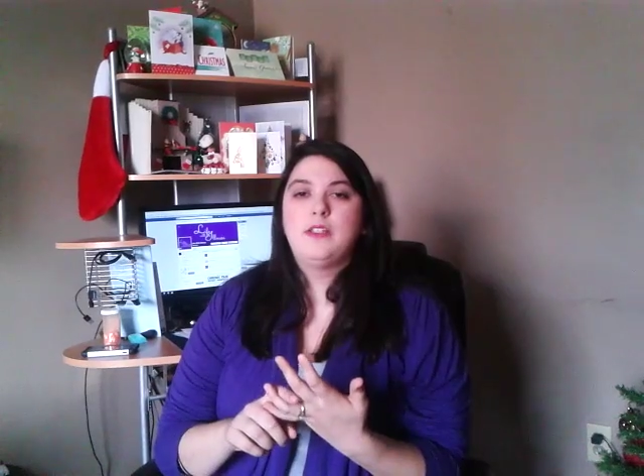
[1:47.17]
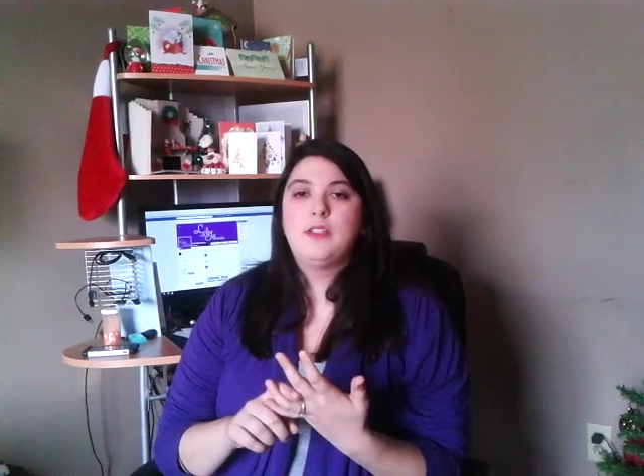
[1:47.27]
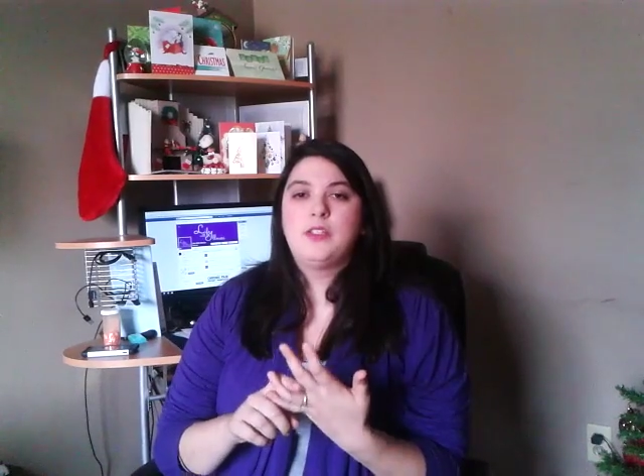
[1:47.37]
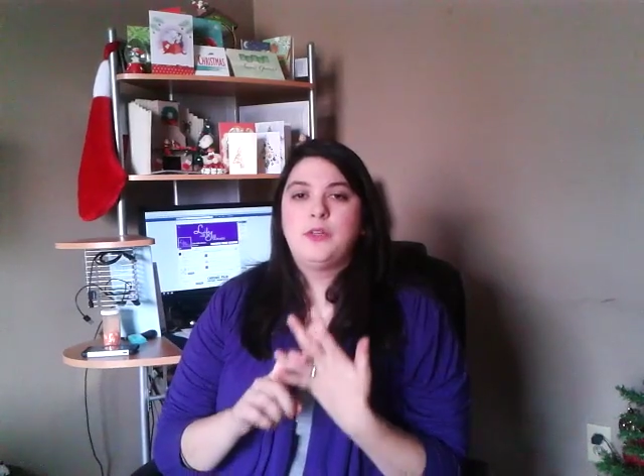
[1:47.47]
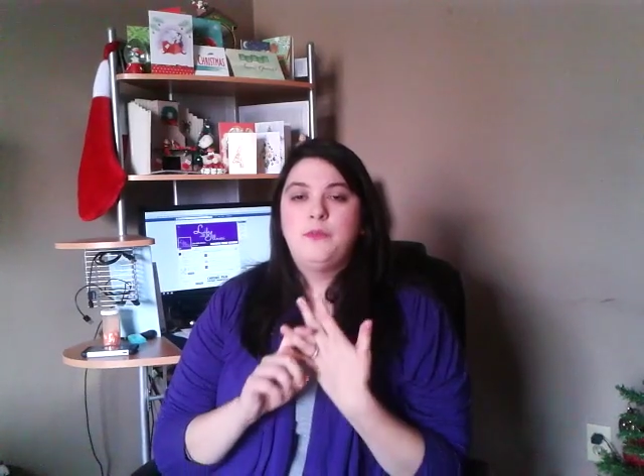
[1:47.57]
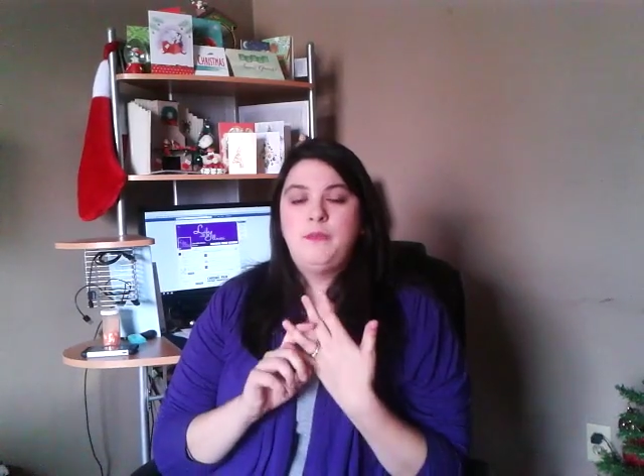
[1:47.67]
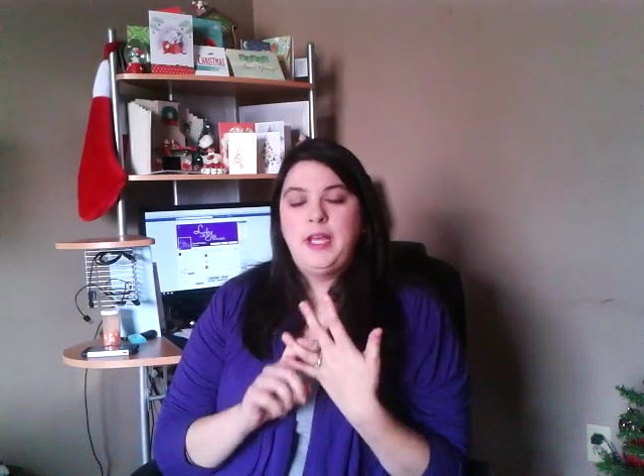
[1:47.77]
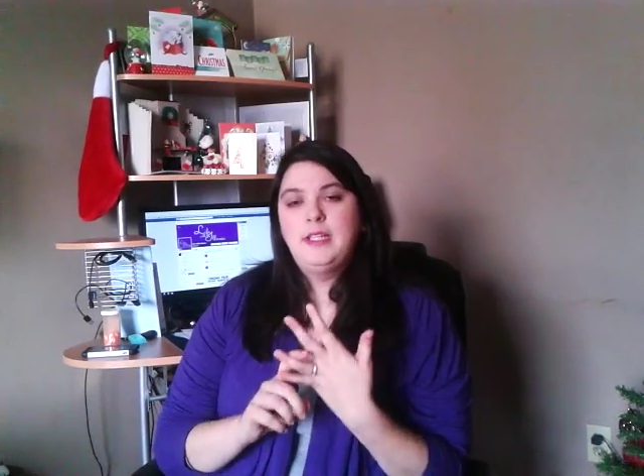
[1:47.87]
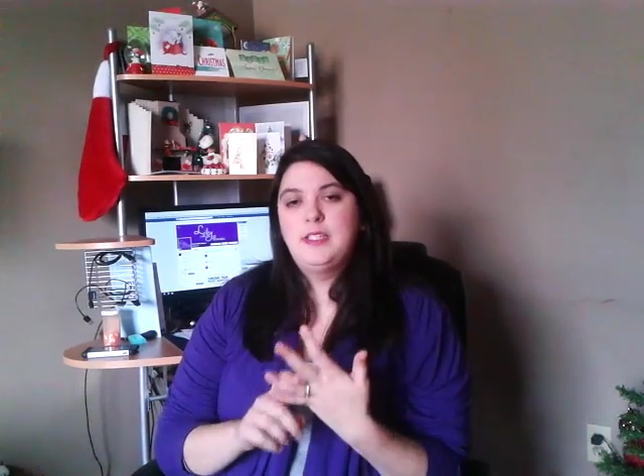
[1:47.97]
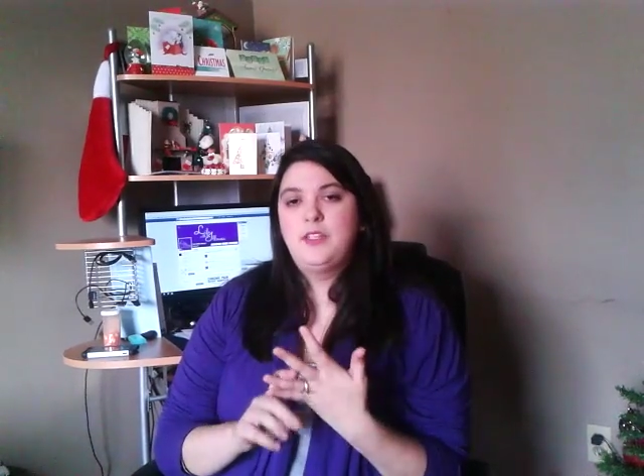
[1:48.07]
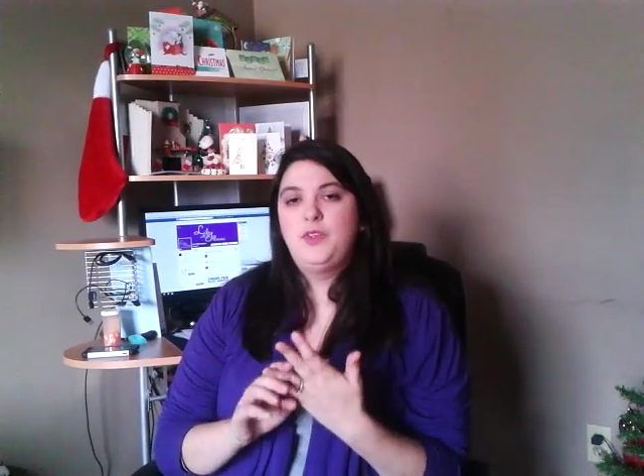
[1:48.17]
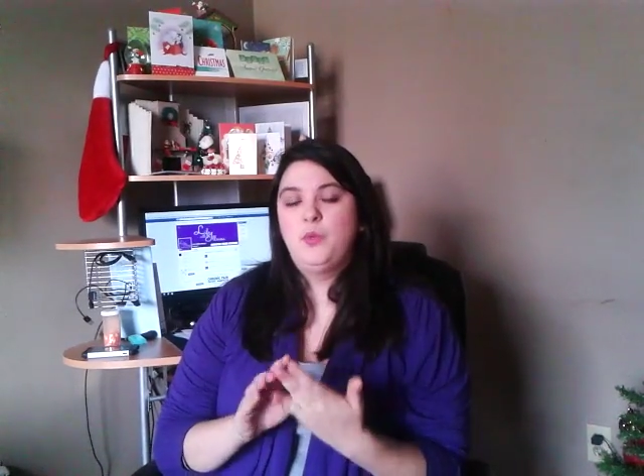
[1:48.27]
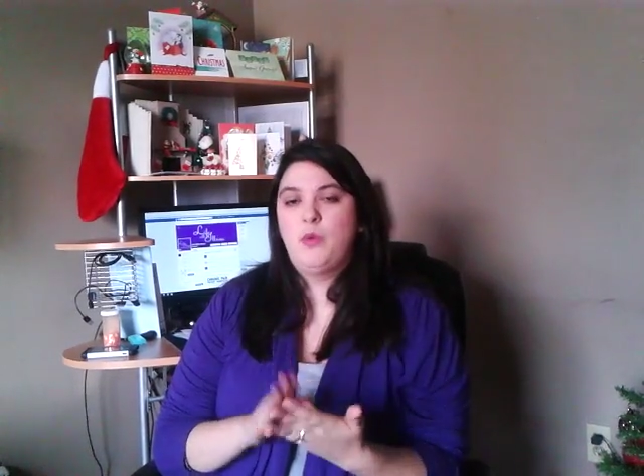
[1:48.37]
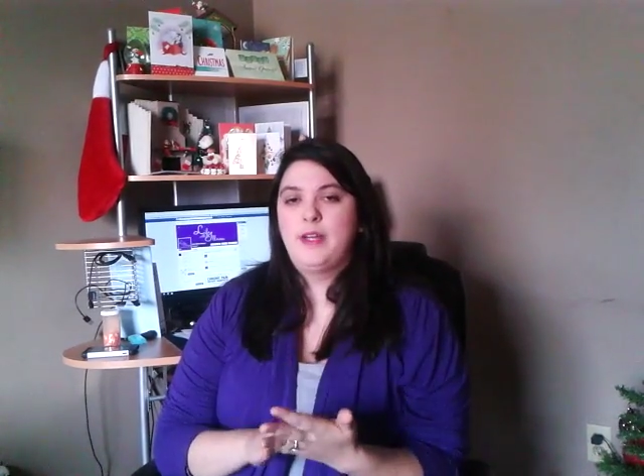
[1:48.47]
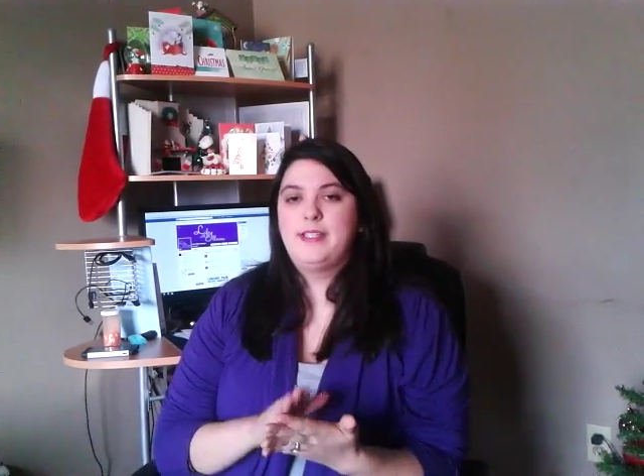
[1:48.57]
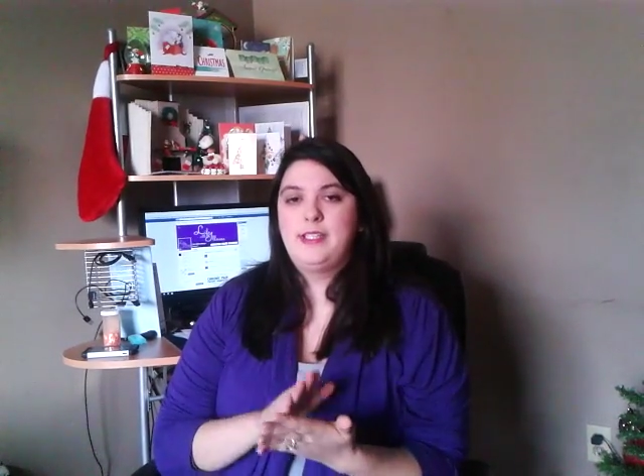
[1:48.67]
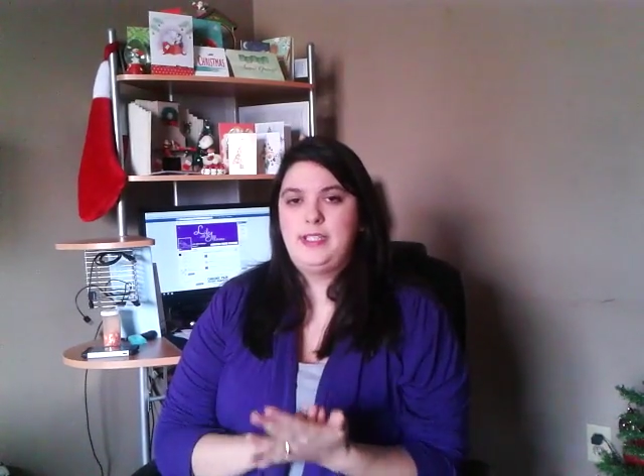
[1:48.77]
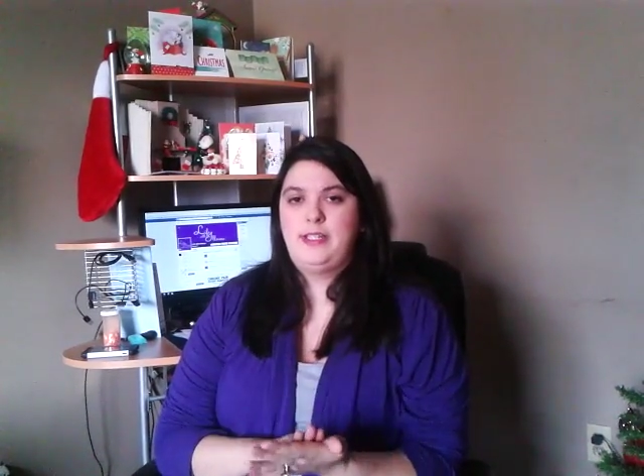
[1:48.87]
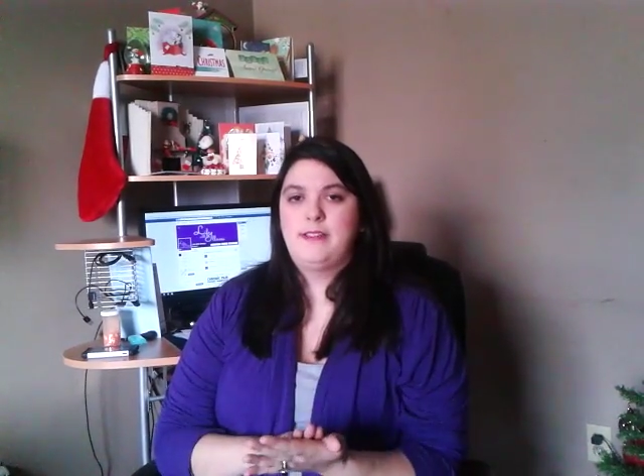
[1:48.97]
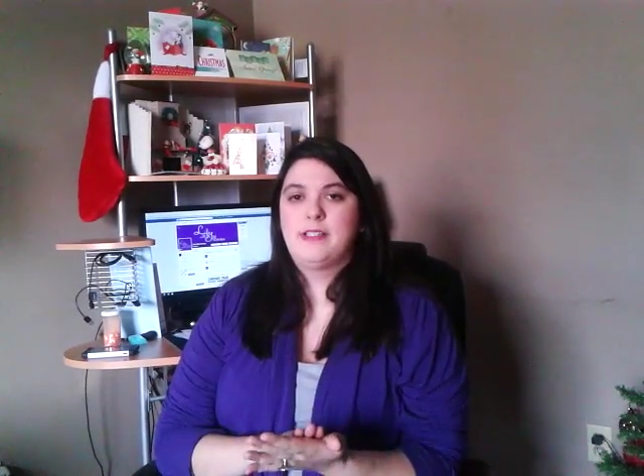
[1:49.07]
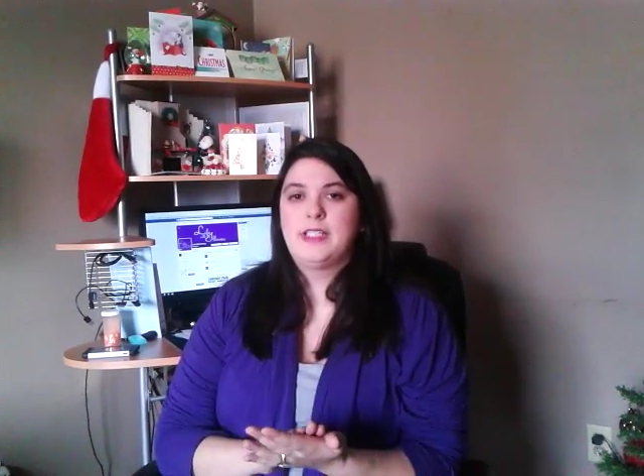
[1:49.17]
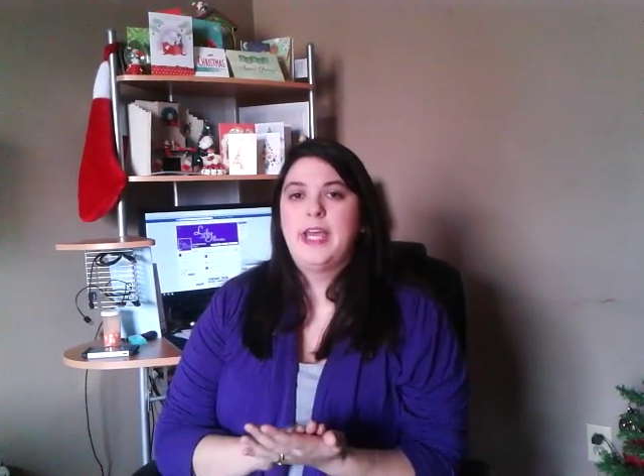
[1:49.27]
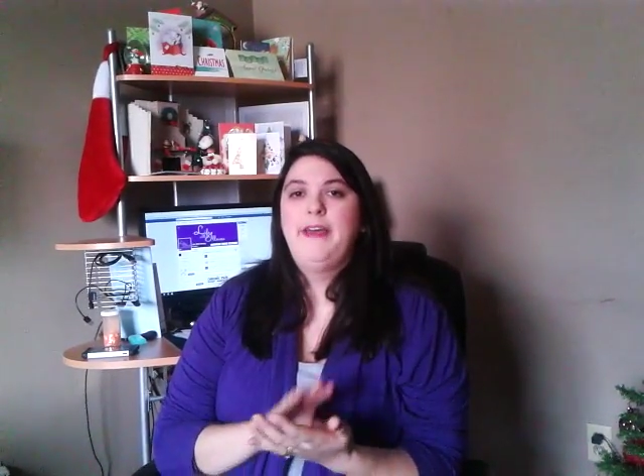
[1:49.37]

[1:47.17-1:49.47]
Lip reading: So make a list of your wants and needs,